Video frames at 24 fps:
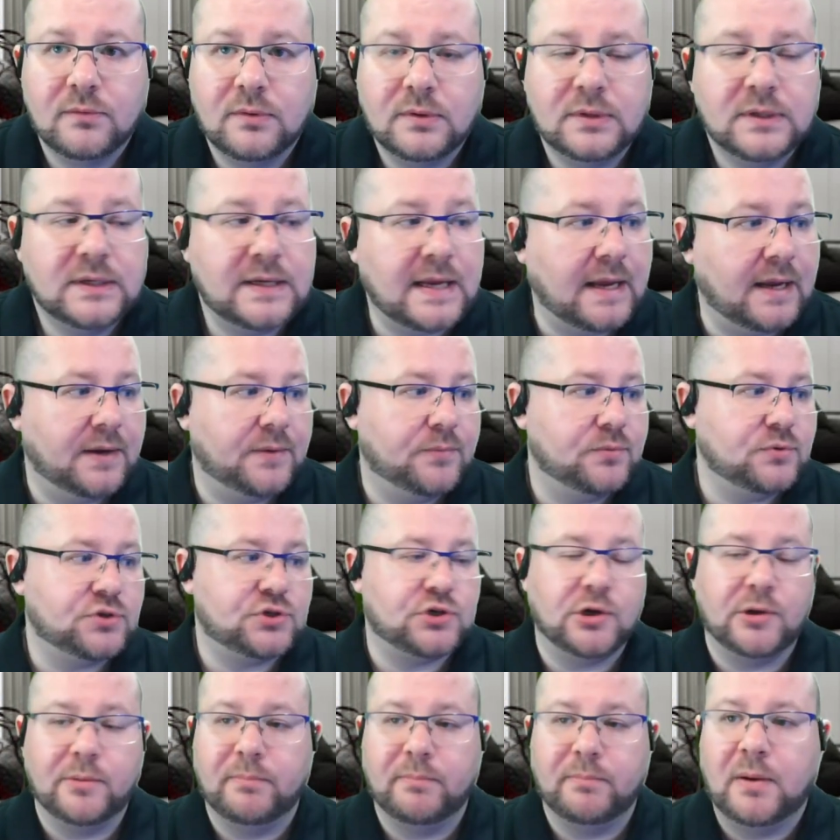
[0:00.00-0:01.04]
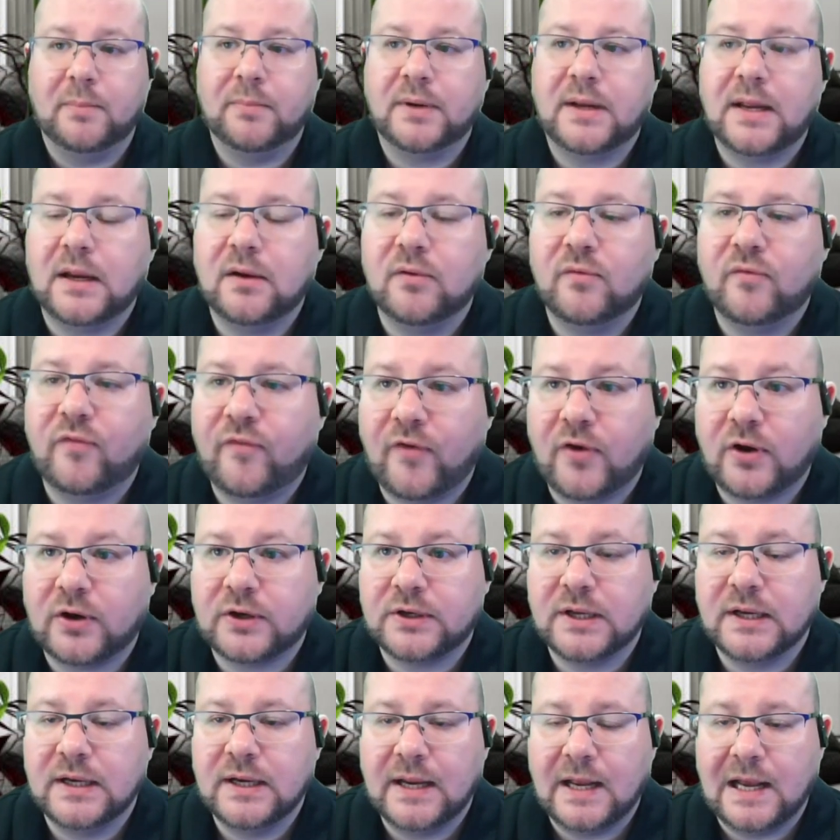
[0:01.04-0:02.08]
Yeah, it was your mum getting fucked
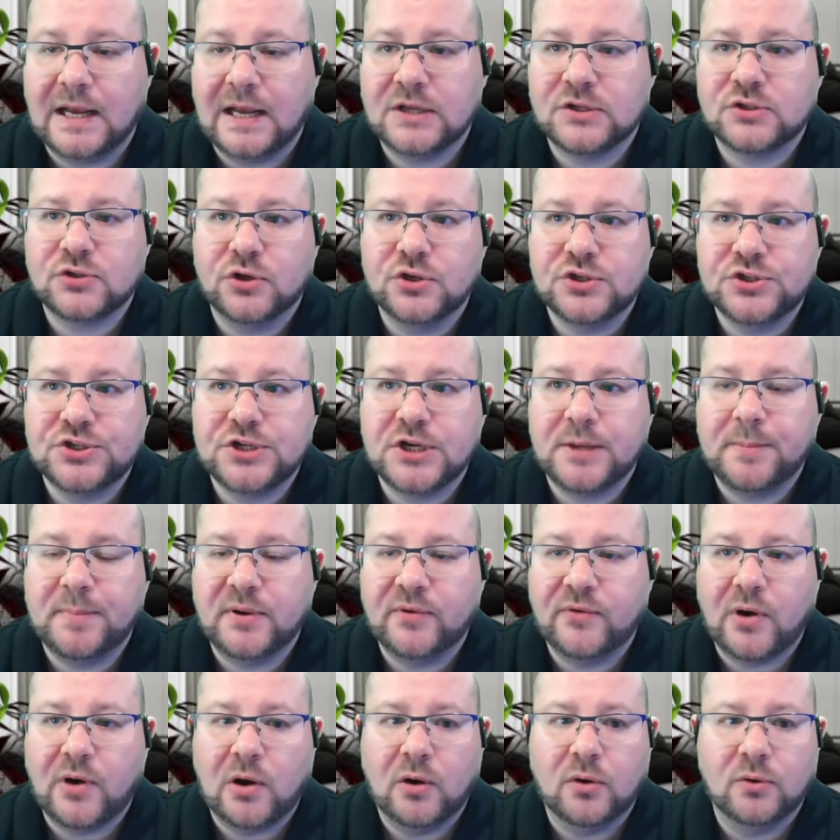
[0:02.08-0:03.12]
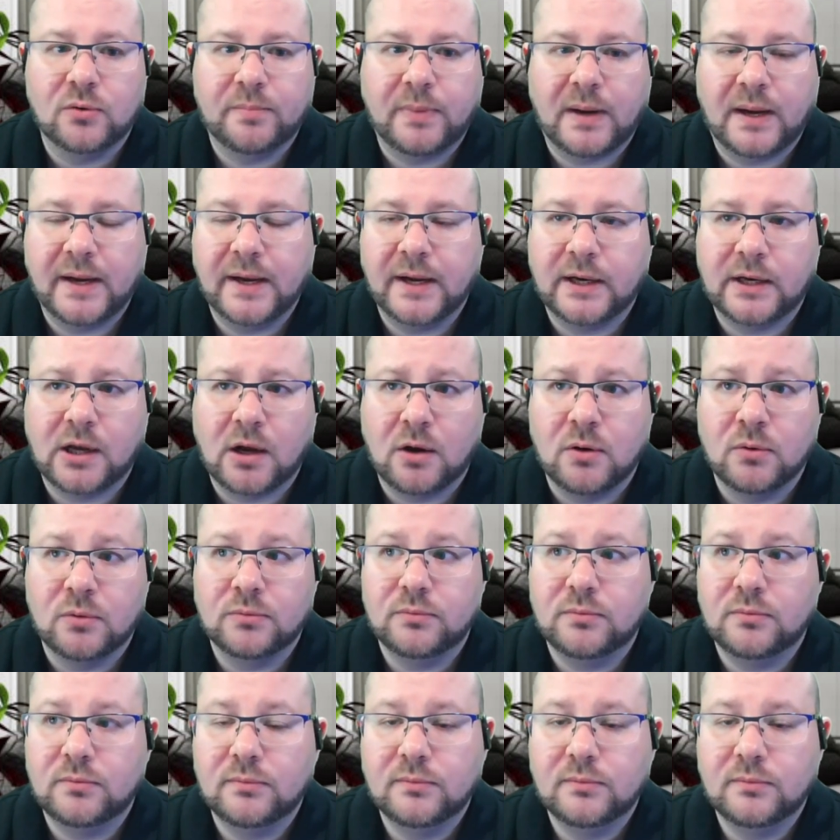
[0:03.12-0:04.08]
in the ass on GB Road by a goat.